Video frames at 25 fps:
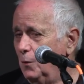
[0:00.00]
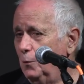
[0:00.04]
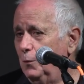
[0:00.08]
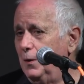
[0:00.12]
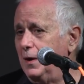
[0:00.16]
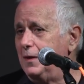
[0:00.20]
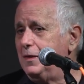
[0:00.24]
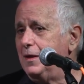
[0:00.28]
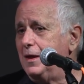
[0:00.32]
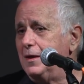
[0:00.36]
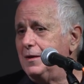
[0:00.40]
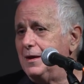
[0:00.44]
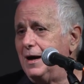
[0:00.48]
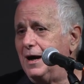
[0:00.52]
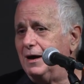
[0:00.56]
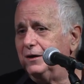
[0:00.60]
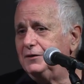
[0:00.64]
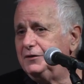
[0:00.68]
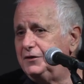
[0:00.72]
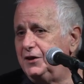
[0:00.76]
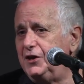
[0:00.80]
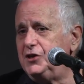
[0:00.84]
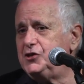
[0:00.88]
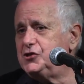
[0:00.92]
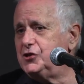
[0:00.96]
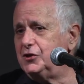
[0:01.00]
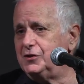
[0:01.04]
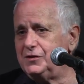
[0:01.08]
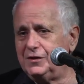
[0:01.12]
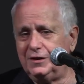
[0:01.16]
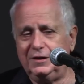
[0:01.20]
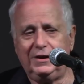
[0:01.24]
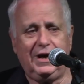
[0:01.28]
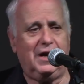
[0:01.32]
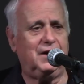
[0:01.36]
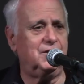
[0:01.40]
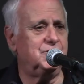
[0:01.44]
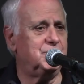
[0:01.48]
whether there are teachers
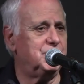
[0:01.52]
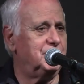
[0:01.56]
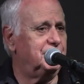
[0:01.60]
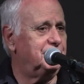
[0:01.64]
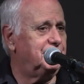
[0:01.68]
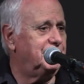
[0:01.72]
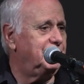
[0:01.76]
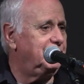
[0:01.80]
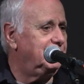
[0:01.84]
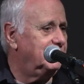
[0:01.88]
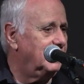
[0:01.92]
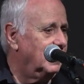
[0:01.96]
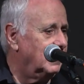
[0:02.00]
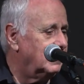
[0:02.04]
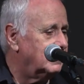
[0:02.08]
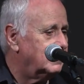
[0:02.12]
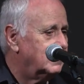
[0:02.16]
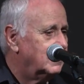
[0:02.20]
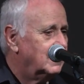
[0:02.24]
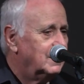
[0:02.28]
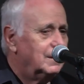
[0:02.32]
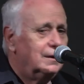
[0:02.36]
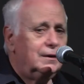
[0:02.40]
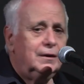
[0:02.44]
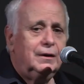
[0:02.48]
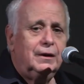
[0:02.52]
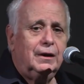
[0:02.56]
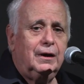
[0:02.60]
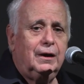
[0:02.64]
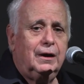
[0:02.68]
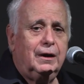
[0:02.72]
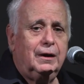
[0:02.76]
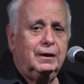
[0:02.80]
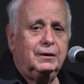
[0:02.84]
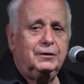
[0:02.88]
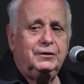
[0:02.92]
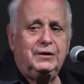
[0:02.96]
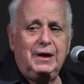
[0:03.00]
in Argentina
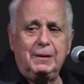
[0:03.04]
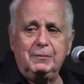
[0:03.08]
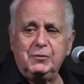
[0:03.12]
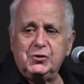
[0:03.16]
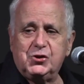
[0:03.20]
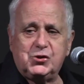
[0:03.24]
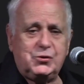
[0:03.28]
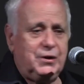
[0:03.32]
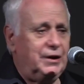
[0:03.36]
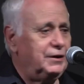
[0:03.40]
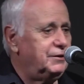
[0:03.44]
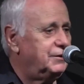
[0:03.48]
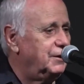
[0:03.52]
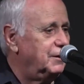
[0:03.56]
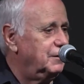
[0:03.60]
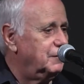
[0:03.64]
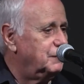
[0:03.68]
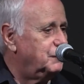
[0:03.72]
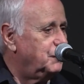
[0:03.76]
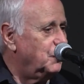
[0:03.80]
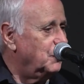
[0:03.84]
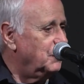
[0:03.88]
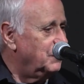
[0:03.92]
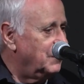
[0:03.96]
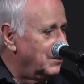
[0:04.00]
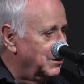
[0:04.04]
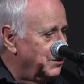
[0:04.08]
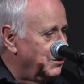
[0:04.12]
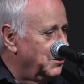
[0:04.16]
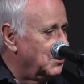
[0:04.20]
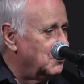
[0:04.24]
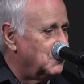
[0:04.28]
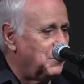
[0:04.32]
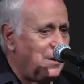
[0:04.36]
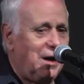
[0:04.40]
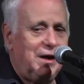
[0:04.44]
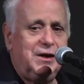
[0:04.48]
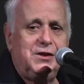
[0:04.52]
demonstrating for
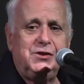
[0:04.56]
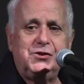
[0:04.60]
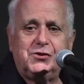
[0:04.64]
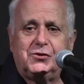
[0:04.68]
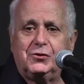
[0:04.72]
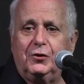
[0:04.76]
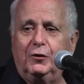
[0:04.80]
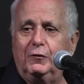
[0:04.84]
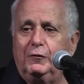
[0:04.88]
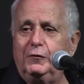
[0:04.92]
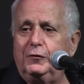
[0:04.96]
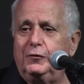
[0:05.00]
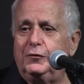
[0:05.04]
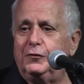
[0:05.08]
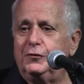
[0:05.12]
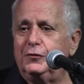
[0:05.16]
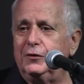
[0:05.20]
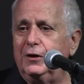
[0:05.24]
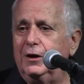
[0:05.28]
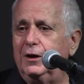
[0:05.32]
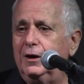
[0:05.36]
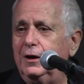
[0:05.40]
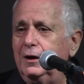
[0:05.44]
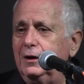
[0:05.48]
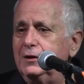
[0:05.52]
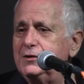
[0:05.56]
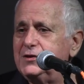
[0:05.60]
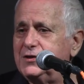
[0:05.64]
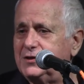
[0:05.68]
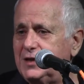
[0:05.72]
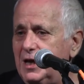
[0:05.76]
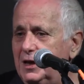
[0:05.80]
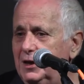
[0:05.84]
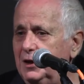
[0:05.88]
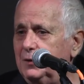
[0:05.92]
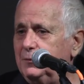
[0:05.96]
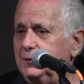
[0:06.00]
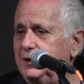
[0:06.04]
the rise of
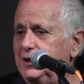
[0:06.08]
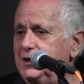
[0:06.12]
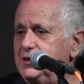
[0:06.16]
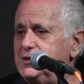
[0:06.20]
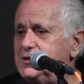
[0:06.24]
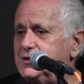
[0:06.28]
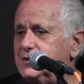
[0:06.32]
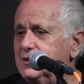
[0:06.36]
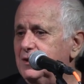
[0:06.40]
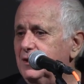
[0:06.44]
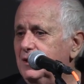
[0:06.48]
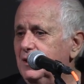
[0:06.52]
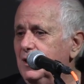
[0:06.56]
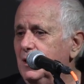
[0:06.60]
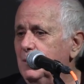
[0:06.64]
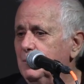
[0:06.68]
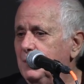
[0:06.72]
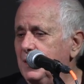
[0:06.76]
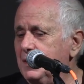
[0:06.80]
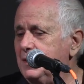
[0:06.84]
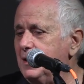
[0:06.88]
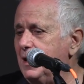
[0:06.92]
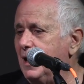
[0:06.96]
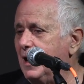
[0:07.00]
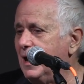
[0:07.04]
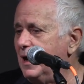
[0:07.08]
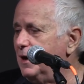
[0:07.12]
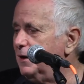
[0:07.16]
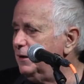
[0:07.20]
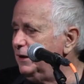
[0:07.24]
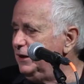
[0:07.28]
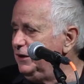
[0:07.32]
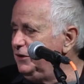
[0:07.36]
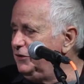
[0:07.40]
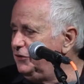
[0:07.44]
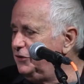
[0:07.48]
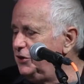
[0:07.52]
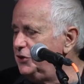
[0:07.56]
salaries, whether there are
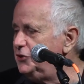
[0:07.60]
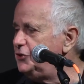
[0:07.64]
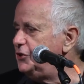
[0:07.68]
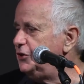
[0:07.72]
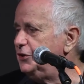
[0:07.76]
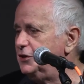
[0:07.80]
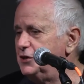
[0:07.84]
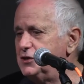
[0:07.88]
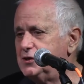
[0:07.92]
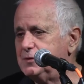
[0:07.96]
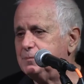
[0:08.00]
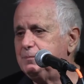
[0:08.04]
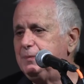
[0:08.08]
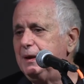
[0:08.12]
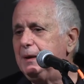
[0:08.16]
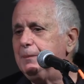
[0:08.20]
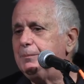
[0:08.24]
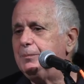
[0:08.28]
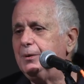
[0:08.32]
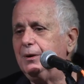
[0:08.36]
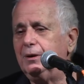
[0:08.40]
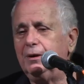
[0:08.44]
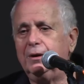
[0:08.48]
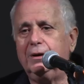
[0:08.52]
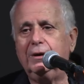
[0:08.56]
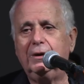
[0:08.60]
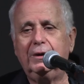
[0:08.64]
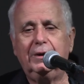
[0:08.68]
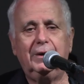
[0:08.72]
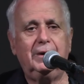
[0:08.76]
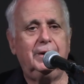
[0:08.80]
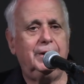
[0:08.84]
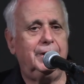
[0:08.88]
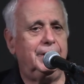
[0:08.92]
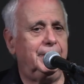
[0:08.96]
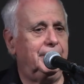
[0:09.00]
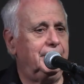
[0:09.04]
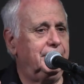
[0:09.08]
indigenous people
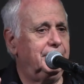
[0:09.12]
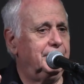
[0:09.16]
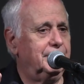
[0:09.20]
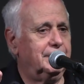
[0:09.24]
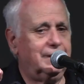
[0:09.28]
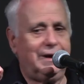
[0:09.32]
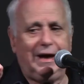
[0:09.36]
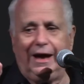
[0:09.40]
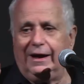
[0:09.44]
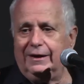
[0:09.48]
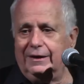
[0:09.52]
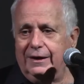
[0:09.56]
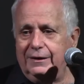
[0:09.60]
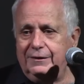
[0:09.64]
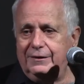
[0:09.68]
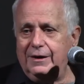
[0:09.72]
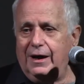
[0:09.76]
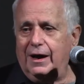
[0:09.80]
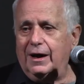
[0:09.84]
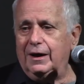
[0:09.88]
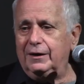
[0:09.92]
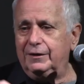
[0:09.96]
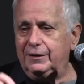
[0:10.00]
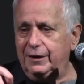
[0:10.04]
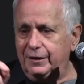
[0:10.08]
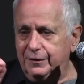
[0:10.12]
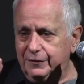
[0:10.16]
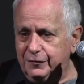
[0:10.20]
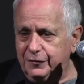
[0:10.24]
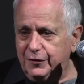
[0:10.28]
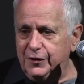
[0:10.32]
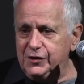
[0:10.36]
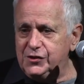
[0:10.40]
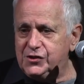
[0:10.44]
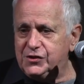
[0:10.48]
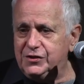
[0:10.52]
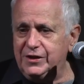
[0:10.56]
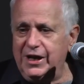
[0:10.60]
in Canada and
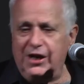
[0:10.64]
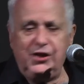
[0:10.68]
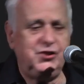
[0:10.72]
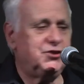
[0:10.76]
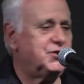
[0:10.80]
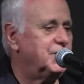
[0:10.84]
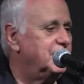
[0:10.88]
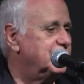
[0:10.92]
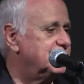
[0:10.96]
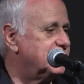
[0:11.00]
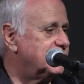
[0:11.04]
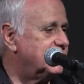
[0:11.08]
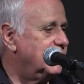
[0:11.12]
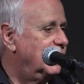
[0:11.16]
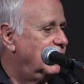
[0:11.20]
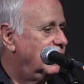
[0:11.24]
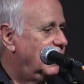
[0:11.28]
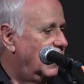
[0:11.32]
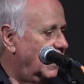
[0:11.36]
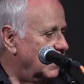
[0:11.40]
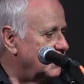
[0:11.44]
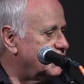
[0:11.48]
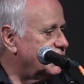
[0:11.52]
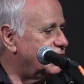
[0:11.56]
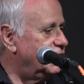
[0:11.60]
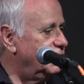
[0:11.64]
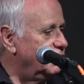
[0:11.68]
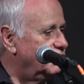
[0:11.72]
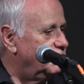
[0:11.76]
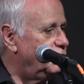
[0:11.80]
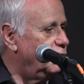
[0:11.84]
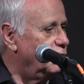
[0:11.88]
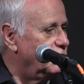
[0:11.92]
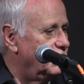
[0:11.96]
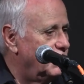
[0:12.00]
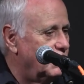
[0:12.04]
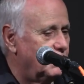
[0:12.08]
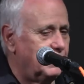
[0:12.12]
First Nations asking
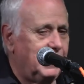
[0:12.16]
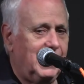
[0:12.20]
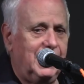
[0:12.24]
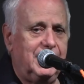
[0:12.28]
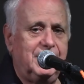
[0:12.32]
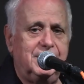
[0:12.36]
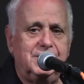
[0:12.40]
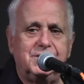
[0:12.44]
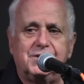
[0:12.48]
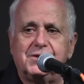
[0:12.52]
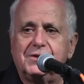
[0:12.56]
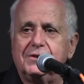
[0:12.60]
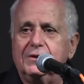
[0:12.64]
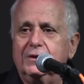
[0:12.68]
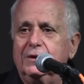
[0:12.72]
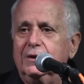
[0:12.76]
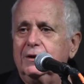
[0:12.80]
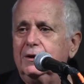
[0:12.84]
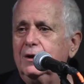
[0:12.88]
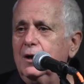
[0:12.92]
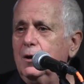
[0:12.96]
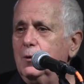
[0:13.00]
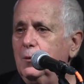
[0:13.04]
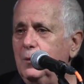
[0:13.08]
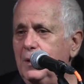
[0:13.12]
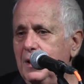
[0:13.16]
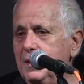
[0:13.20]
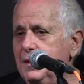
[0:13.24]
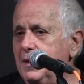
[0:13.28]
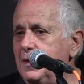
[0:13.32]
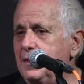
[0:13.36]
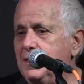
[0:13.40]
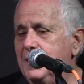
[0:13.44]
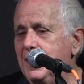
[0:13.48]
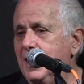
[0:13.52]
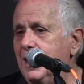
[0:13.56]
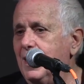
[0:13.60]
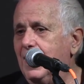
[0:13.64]
for the rights,
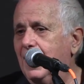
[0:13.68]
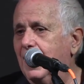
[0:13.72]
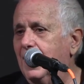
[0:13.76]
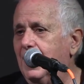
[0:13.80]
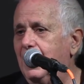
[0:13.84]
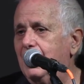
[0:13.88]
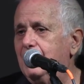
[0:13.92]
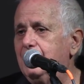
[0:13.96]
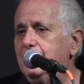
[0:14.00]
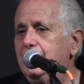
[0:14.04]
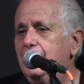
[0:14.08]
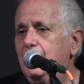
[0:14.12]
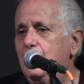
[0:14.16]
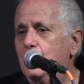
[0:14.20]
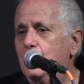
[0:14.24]
whether they are